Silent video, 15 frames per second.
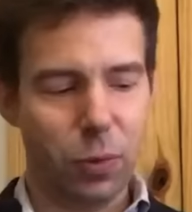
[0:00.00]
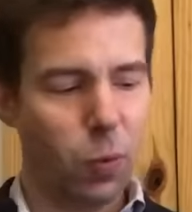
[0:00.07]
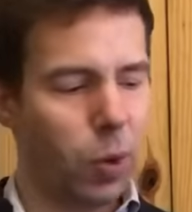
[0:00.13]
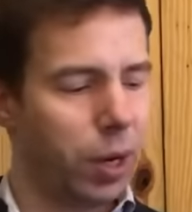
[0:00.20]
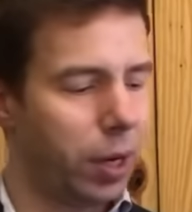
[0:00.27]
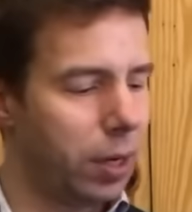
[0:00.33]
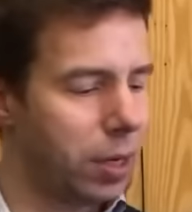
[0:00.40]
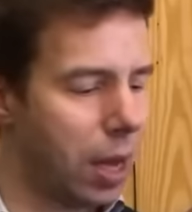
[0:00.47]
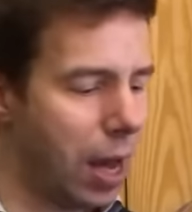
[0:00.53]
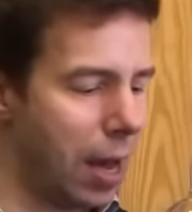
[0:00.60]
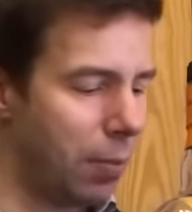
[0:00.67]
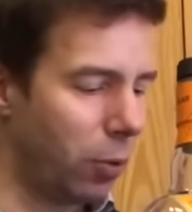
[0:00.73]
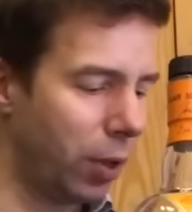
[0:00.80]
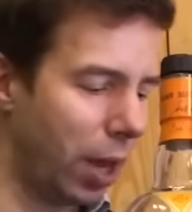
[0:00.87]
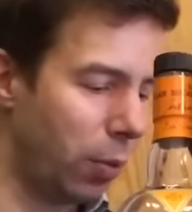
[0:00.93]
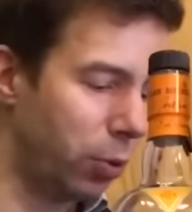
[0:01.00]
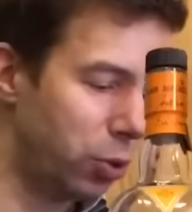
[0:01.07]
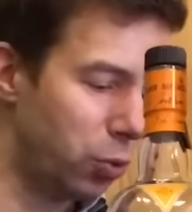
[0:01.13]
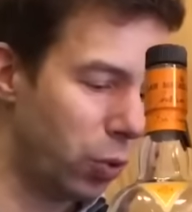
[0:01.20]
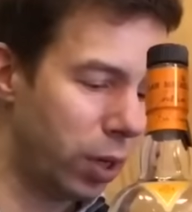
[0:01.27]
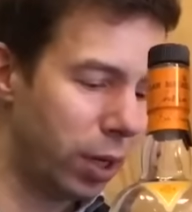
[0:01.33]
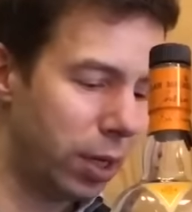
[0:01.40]
One at a time? Okay, we'll
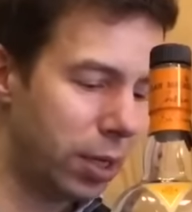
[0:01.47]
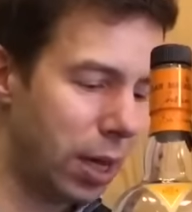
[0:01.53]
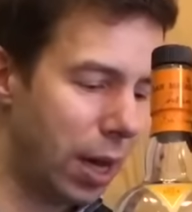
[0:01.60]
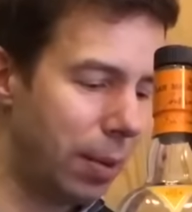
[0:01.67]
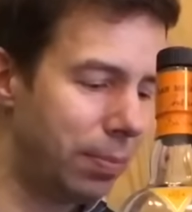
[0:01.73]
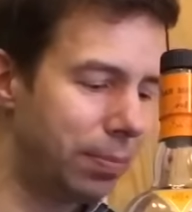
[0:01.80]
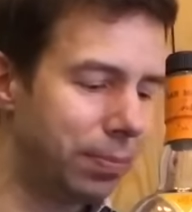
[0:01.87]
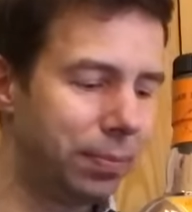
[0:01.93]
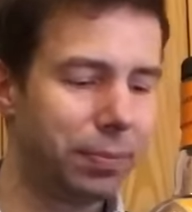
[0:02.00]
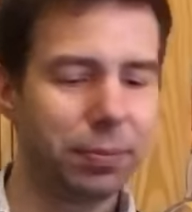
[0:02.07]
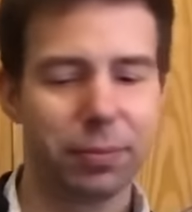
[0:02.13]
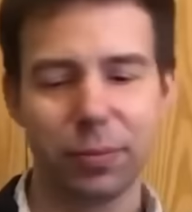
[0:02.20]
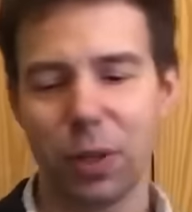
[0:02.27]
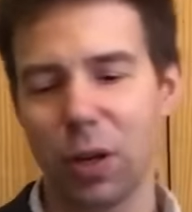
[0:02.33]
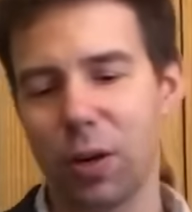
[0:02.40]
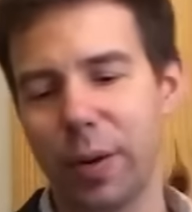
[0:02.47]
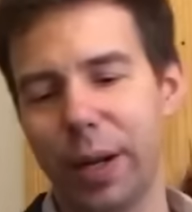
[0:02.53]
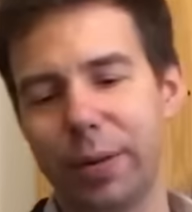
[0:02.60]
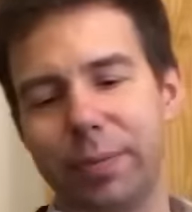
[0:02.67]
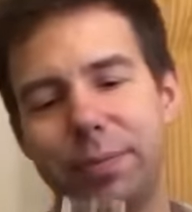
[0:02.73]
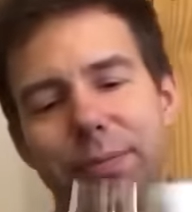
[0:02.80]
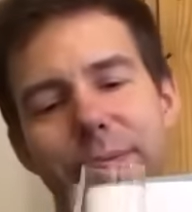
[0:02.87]
do one at a time. All
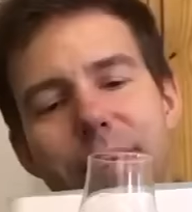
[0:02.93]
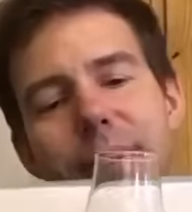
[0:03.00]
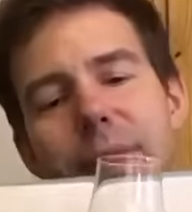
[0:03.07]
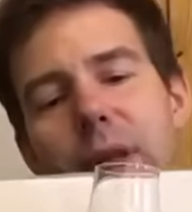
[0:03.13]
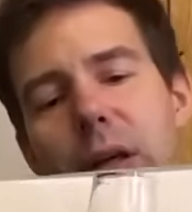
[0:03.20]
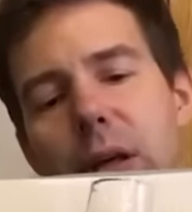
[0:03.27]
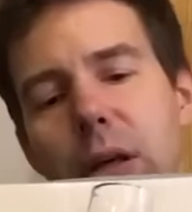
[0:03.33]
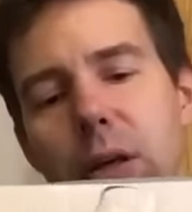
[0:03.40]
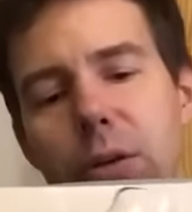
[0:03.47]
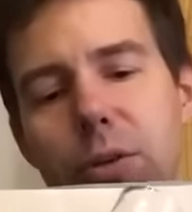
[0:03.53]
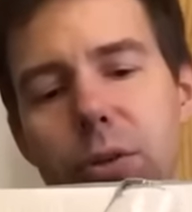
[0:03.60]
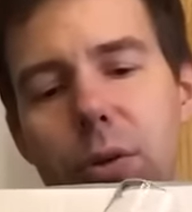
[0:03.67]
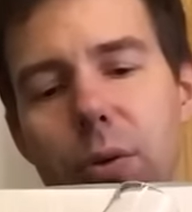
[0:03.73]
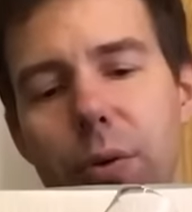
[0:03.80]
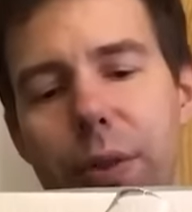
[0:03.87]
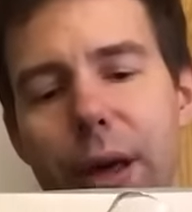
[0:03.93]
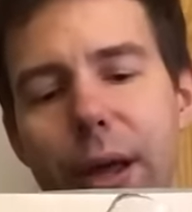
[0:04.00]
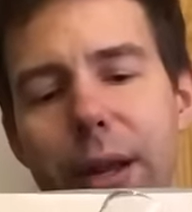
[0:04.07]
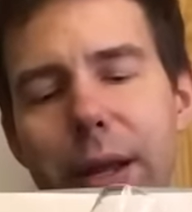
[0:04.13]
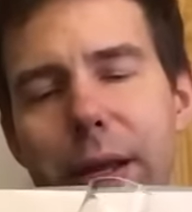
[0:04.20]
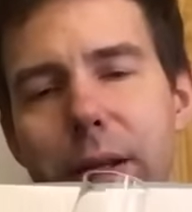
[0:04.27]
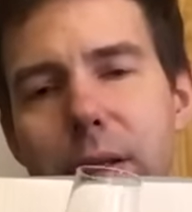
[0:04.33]
right, so
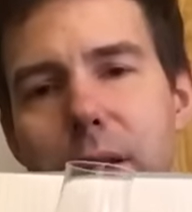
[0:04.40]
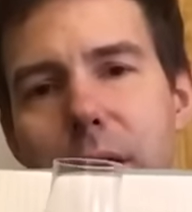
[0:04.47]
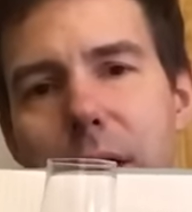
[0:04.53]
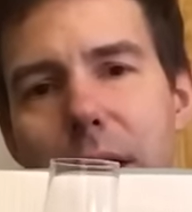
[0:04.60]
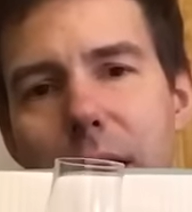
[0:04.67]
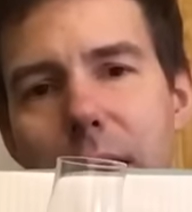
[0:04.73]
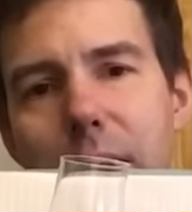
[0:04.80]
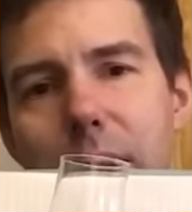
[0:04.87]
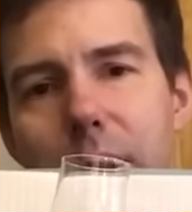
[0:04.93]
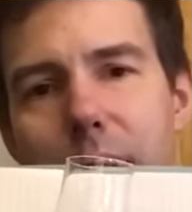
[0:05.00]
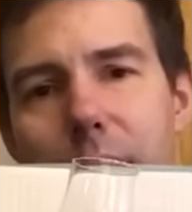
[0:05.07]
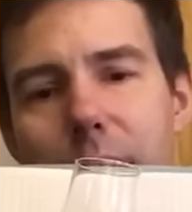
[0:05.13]
that is neat.